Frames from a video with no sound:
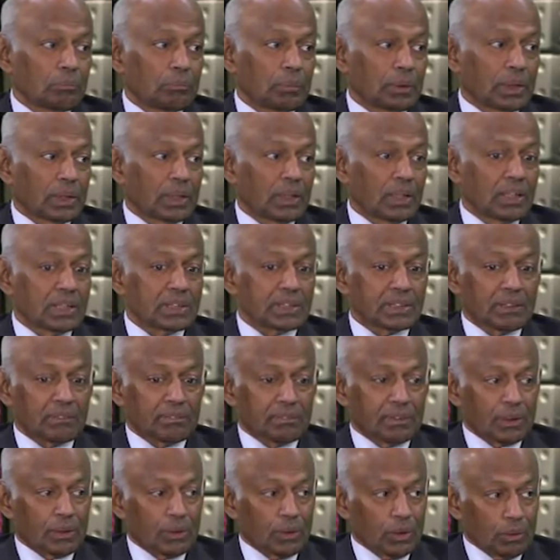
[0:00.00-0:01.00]
Because of
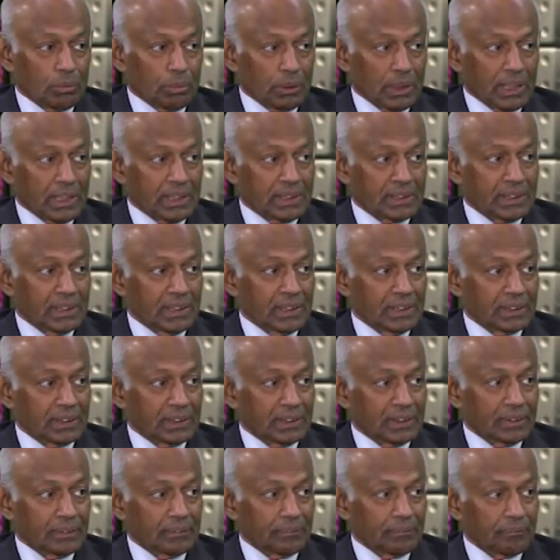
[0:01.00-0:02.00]
the
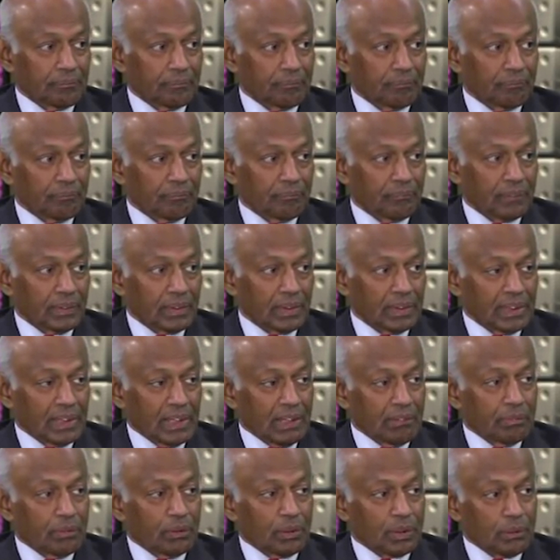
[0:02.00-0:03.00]
globalization, the
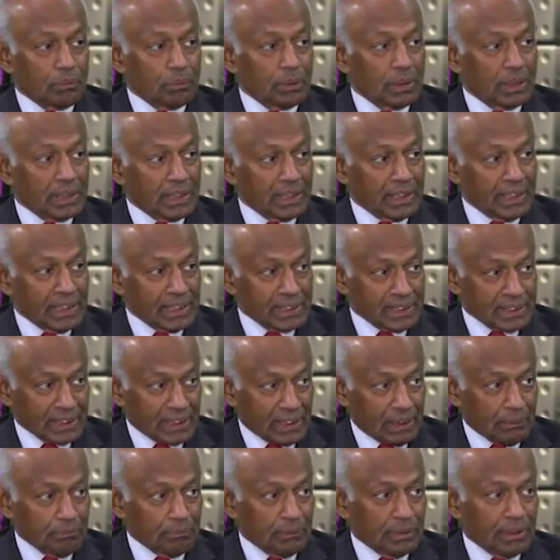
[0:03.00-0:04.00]
affordability has
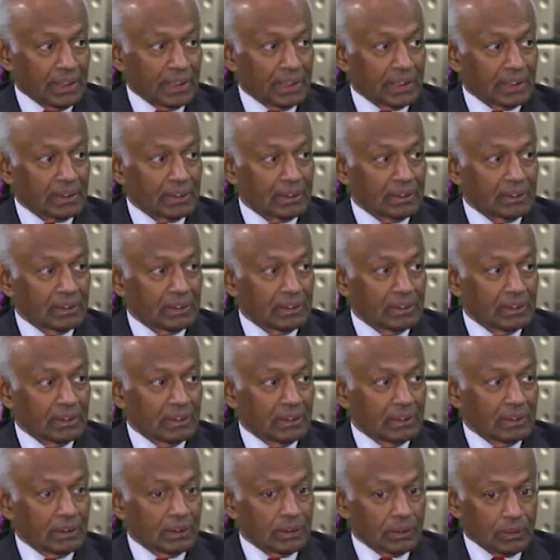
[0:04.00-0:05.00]
come there.
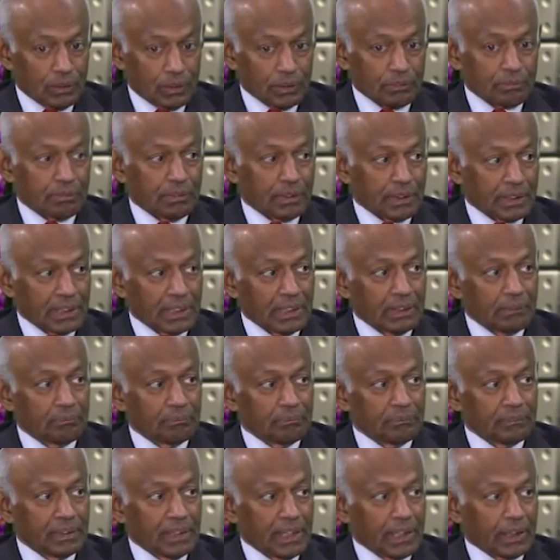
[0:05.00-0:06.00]
Good for
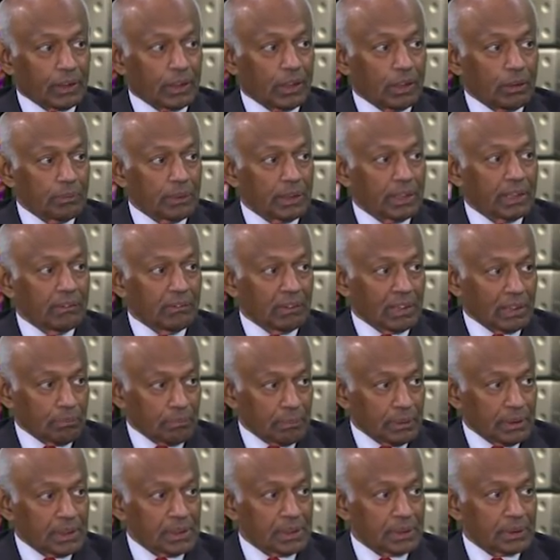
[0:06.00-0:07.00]
them. The economic
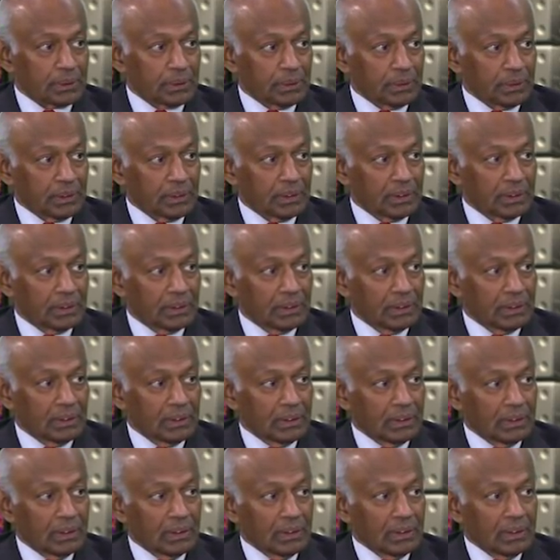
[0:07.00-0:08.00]
development is good.
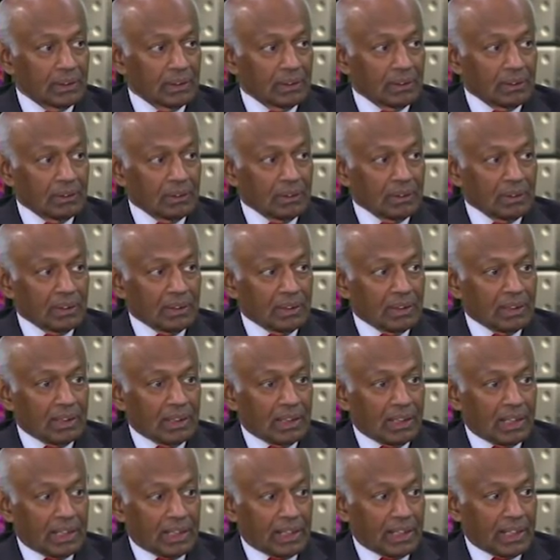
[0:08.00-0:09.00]

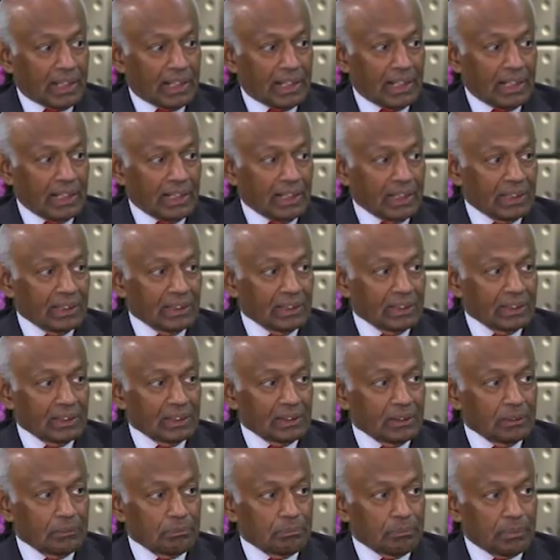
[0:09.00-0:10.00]
And again,
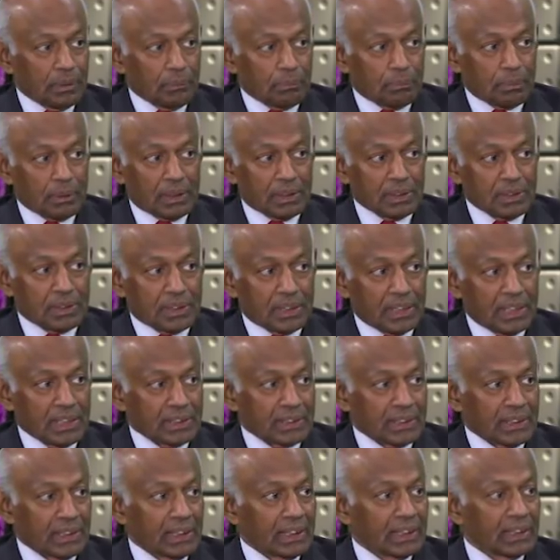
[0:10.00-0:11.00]
people are
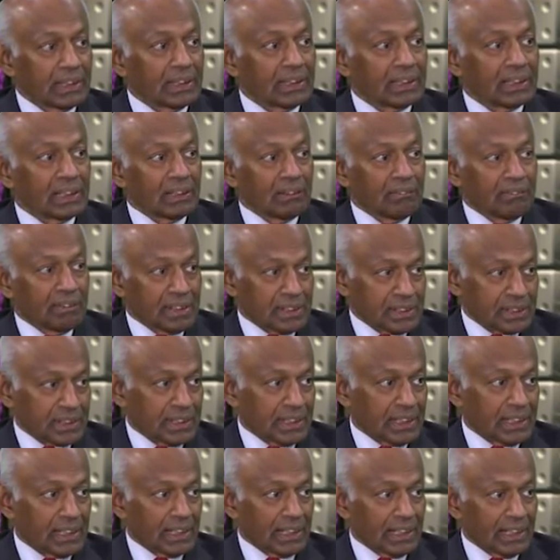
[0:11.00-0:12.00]
chasing the
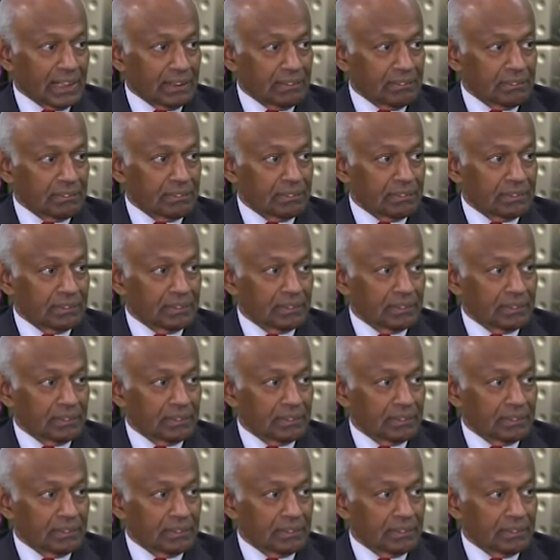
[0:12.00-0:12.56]
Western life.